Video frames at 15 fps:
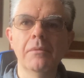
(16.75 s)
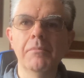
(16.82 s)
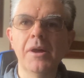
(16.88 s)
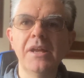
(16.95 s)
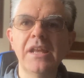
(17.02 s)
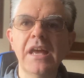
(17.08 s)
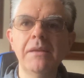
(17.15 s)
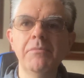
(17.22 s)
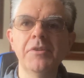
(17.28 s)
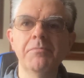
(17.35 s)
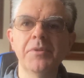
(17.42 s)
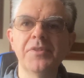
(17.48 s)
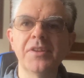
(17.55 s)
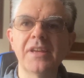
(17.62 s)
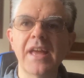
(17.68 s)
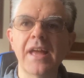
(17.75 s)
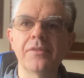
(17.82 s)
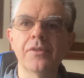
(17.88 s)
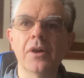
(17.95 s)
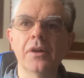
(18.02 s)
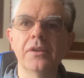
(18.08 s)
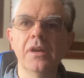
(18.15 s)
My name is Mister
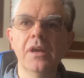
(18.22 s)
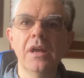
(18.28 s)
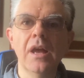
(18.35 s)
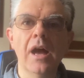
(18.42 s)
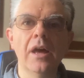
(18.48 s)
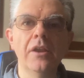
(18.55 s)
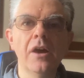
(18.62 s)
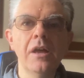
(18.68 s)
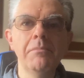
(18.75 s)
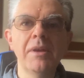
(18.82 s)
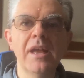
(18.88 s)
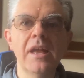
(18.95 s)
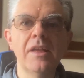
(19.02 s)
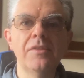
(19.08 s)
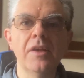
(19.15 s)
Gazzard, and I'm here